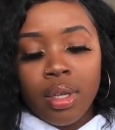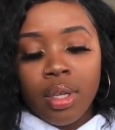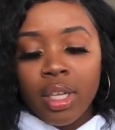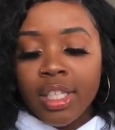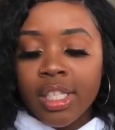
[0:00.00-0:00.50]

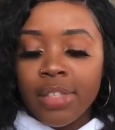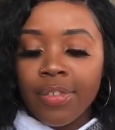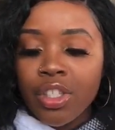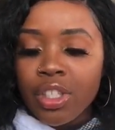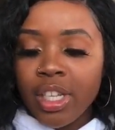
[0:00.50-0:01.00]
Is this
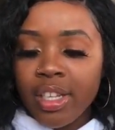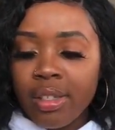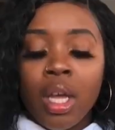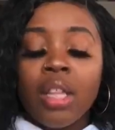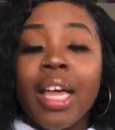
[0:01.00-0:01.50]
fishnet?
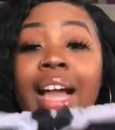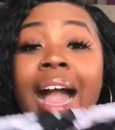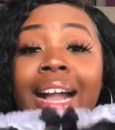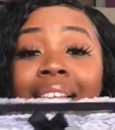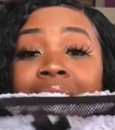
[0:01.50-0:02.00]
Like, I
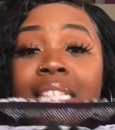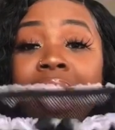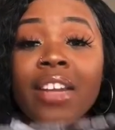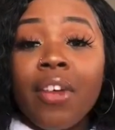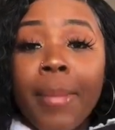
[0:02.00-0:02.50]
got this out
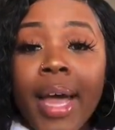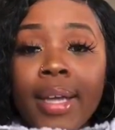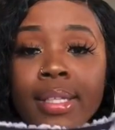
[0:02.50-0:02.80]
of a box.